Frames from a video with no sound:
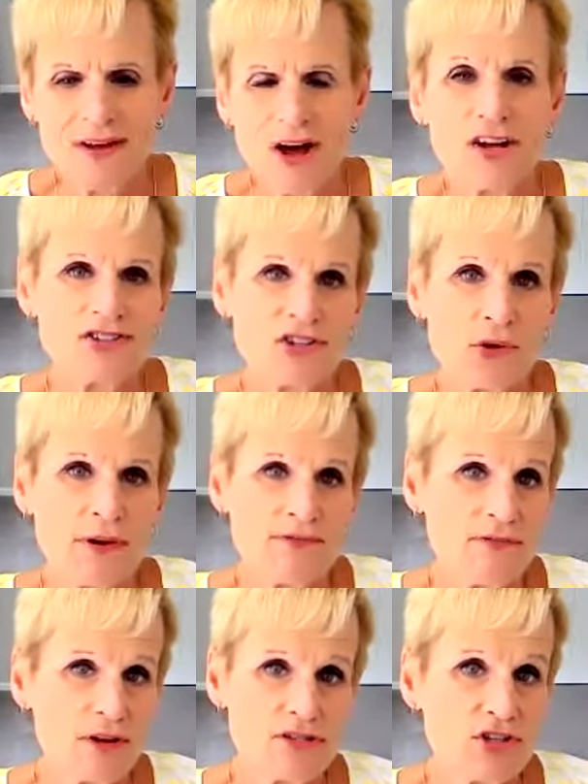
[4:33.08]
also
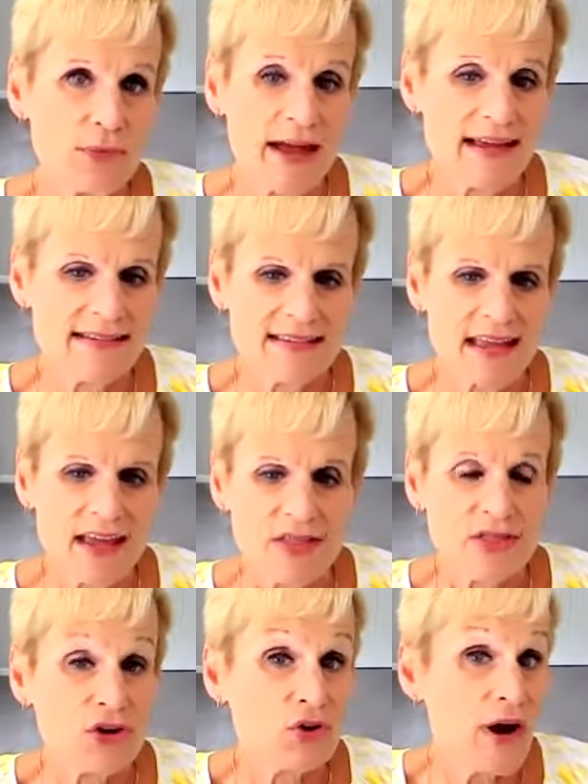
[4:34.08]
referred to as
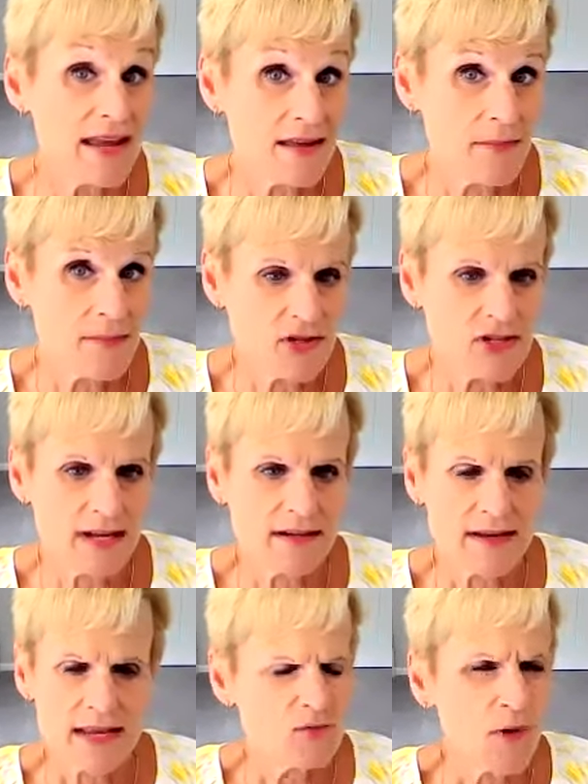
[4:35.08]
the Great Commission.
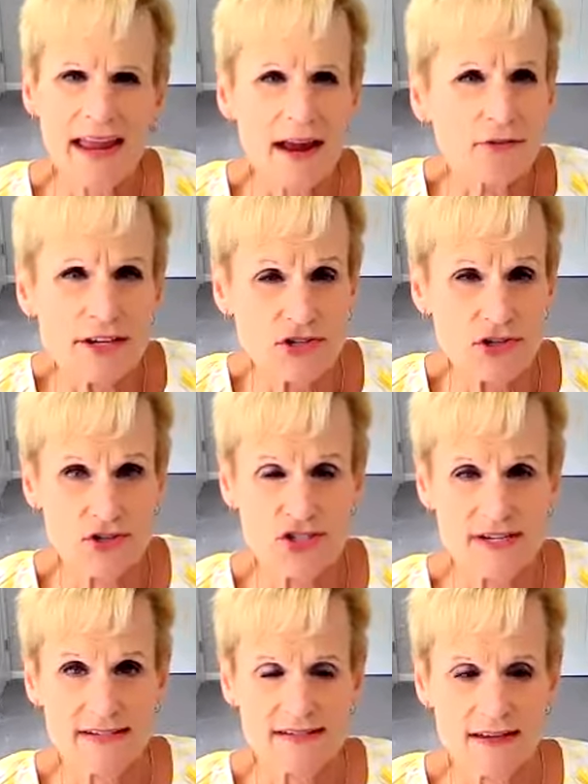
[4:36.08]
It's why every church
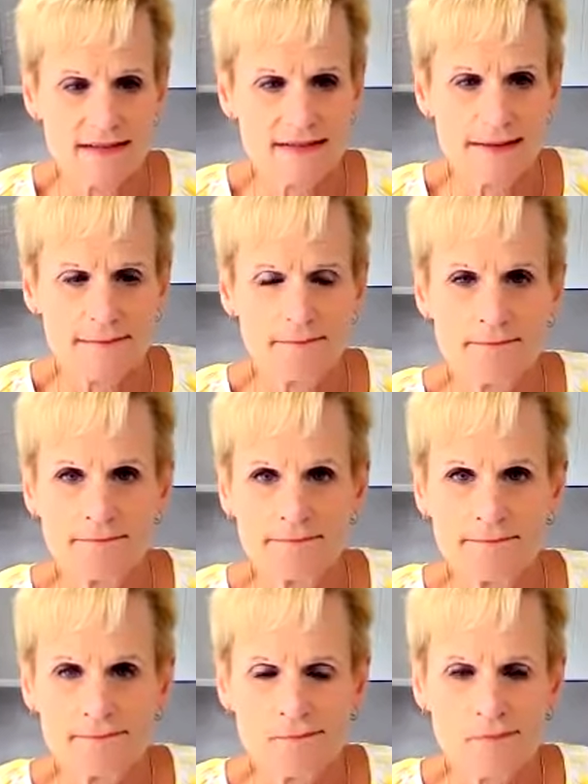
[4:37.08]
exists.
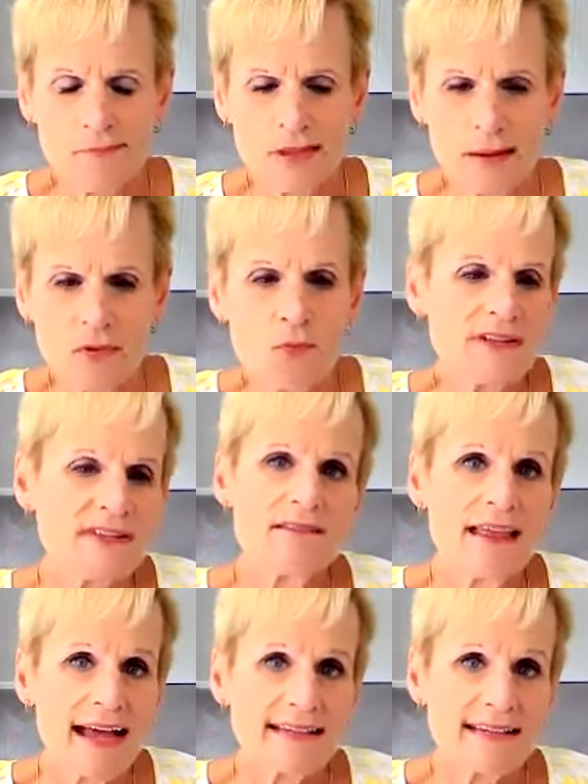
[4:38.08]
And when's the
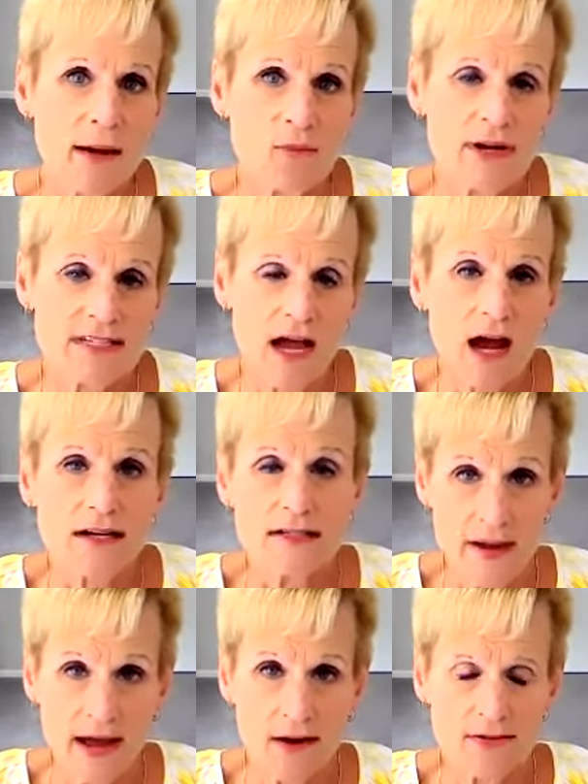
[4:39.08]
last time we talked
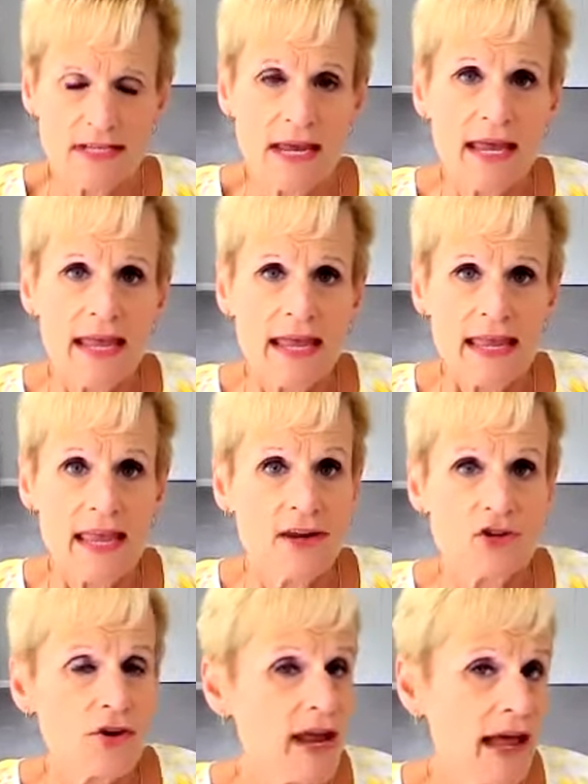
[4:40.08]
about in
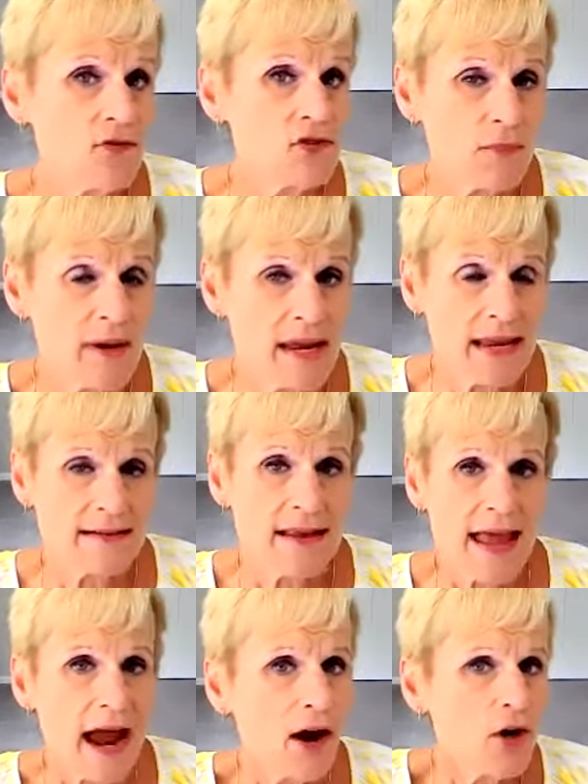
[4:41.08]
your council meeting,
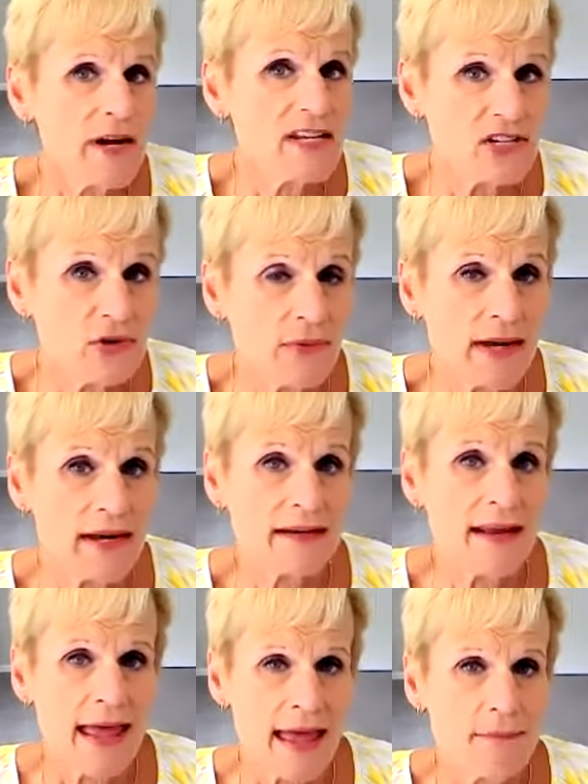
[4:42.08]
how are we doing
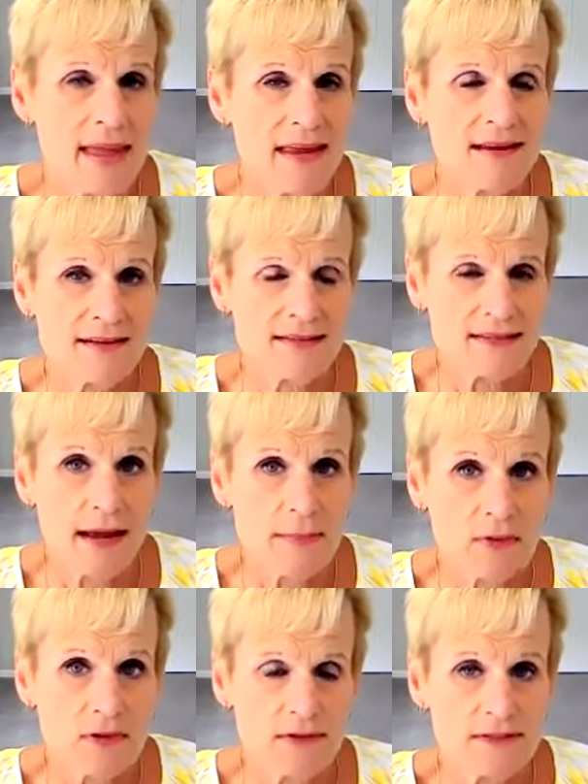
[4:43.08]
at making
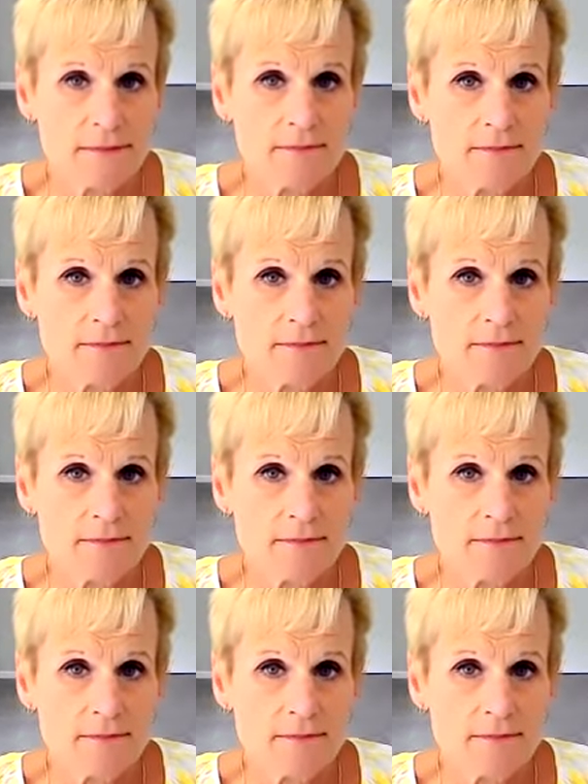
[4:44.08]
disciples?